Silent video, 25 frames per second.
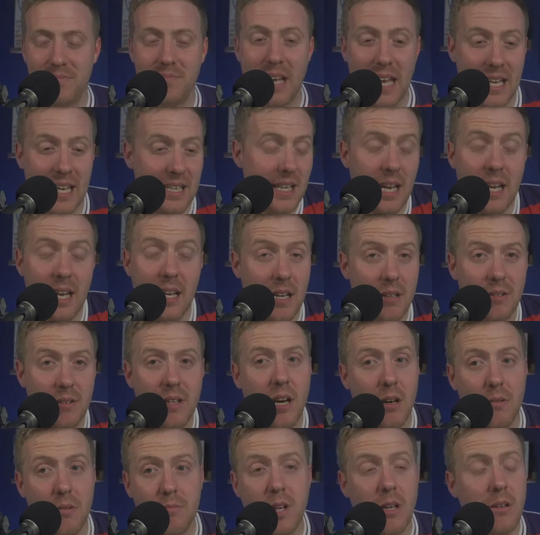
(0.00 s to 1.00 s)

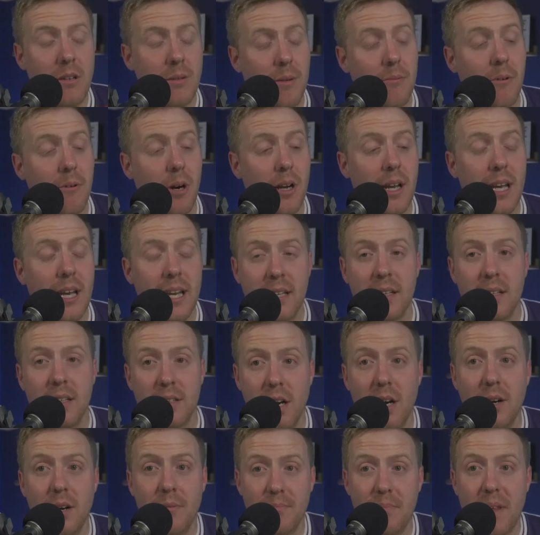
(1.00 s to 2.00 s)
No, don't get me wrong, England
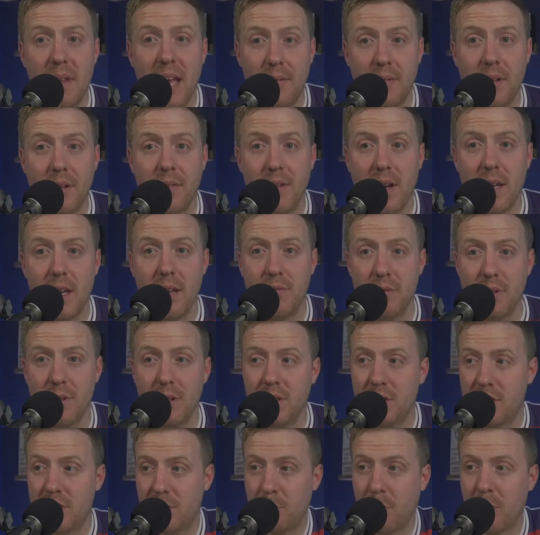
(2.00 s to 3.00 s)
are heavy
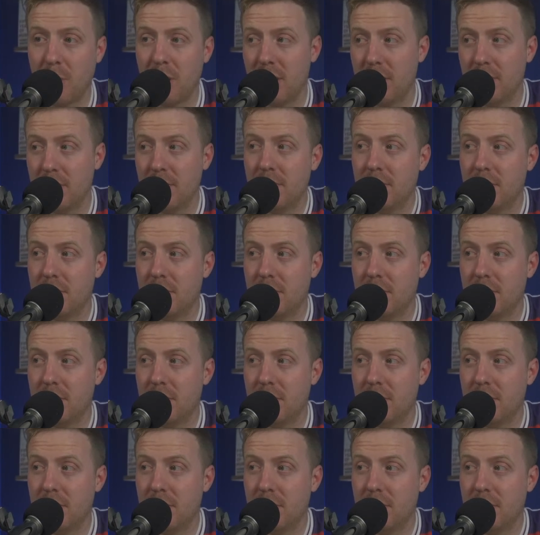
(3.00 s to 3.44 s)
favourites, but